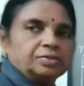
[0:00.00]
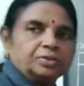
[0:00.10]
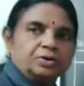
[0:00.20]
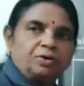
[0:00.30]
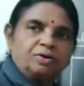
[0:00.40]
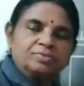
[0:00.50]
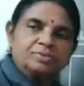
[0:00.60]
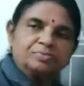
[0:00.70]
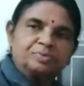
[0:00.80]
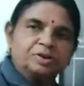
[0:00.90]
The
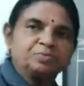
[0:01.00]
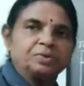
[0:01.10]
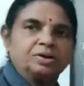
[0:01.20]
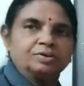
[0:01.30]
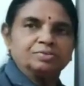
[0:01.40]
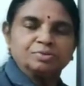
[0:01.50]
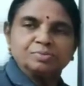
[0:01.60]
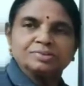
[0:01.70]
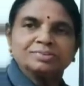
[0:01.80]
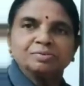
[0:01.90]
concept of
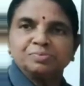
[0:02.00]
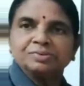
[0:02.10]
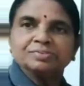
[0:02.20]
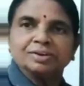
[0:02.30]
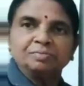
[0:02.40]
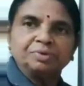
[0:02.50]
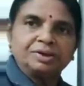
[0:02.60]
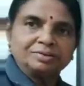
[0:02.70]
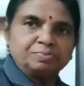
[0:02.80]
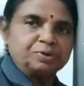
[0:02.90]
consumer surplus can be
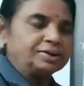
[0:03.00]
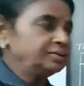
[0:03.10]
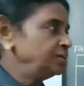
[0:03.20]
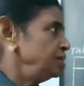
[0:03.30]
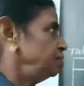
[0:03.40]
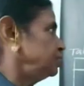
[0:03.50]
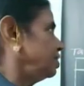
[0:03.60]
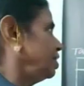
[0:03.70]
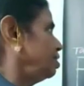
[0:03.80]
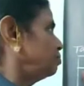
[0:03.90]
explained with the
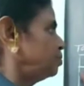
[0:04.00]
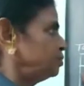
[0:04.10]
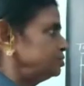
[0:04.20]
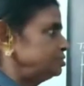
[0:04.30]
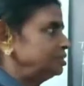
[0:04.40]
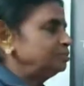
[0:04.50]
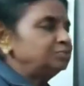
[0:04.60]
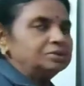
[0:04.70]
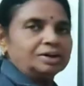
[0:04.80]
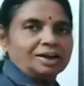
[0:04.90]
help of a
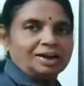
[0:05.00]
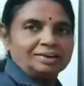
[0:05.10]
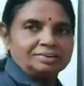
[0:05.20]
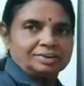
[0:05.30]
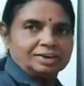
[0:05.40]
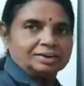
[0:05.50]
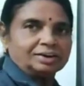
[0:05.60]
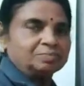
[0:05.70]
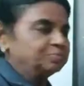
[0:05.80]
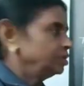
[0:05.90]
table and
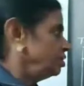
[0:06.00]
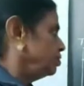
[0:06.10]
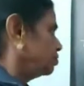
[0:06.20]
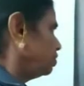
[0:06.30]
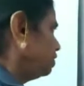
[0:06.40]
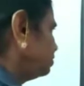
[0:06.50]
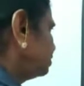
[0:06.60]
diagram. So in